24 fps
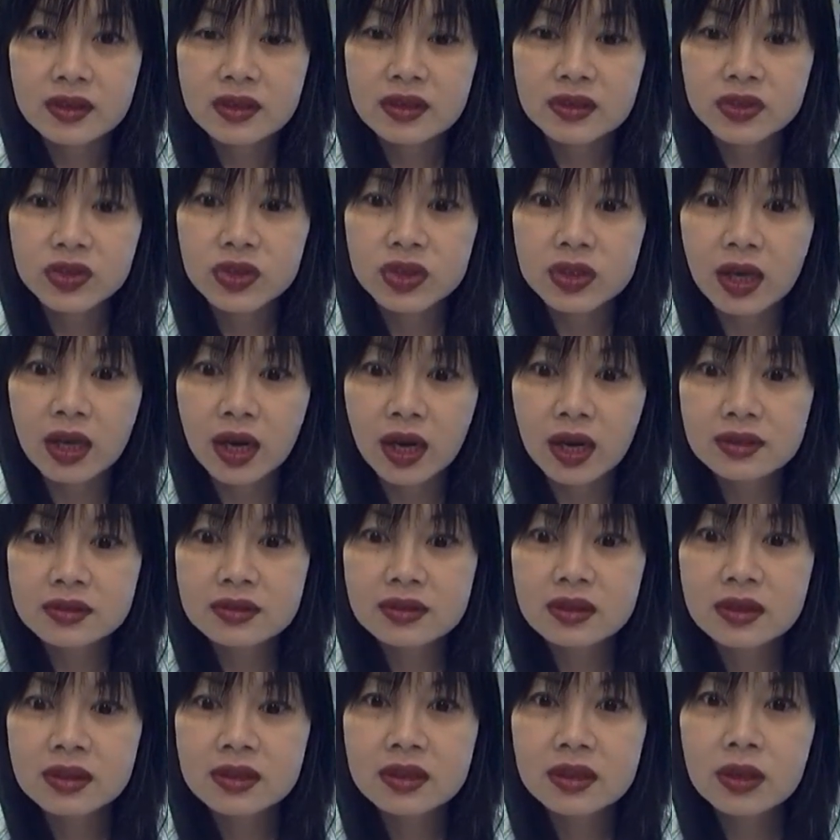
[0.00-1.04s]
young,
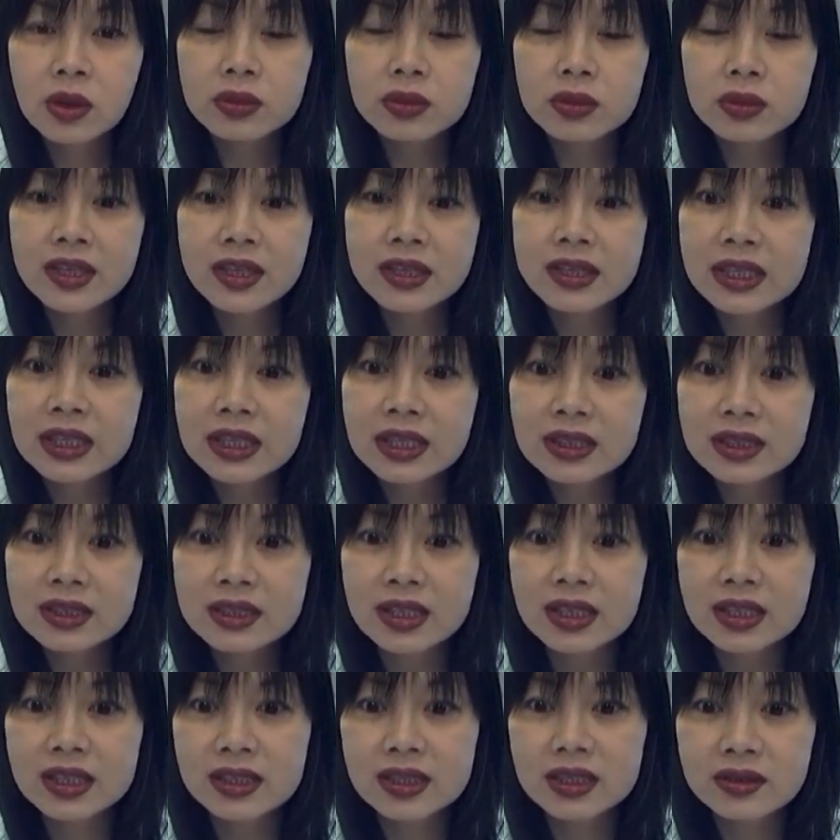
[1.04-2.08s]
only
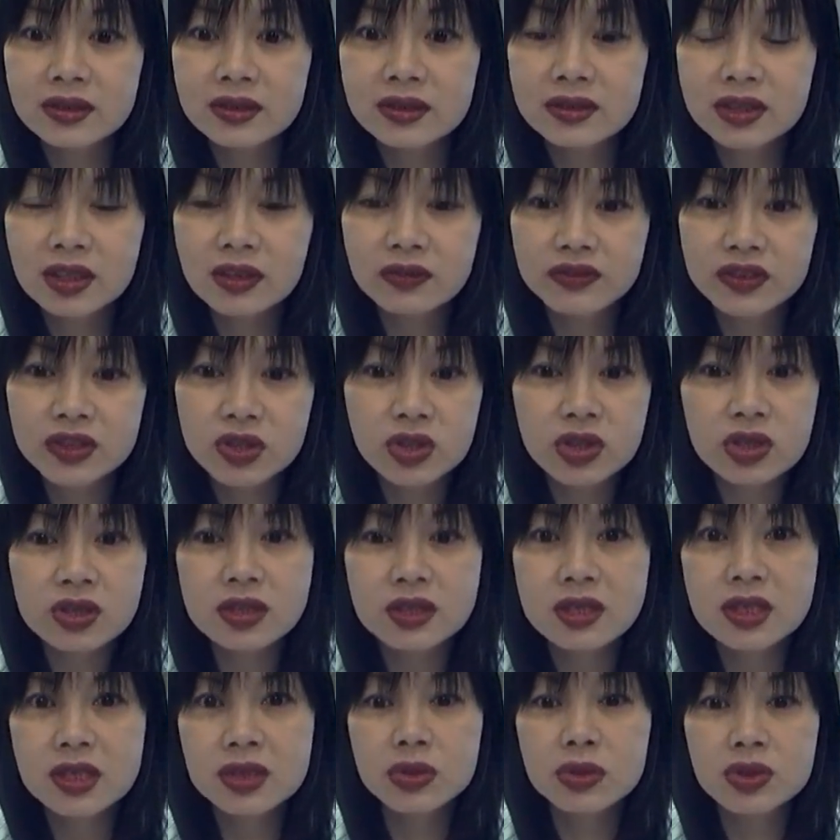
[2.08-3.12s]
kidney young deficiency,
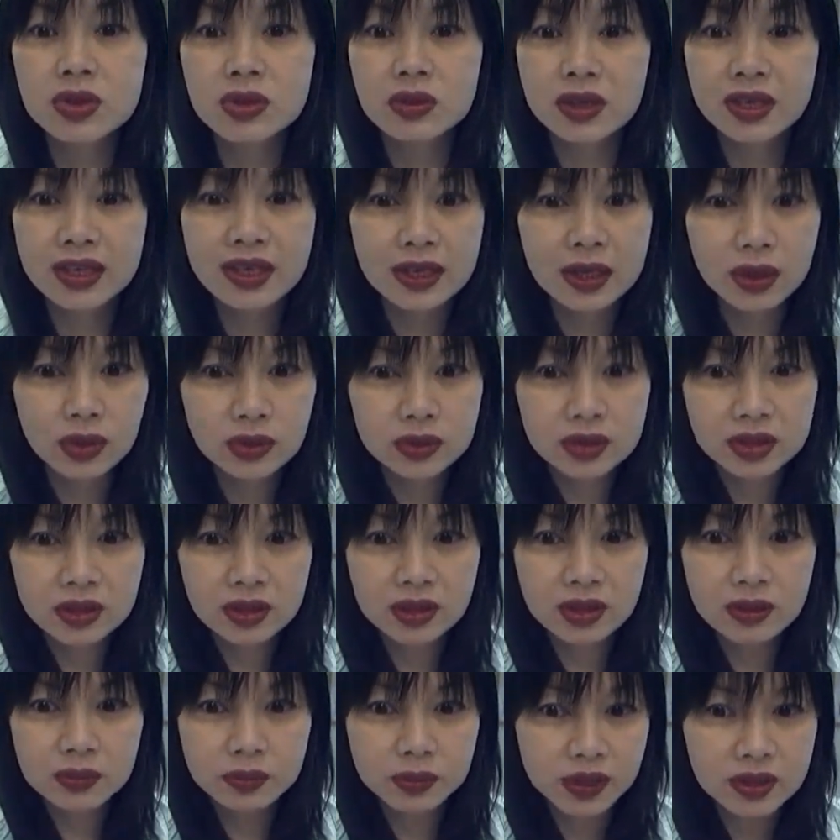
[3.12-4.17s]
usually elderly
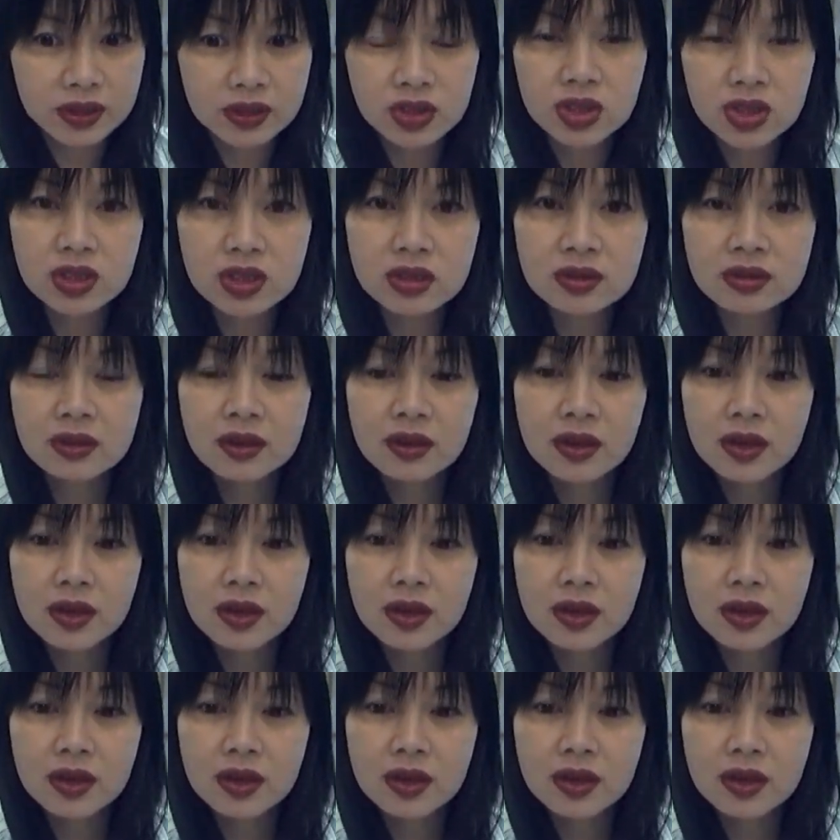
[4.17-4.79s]
patient.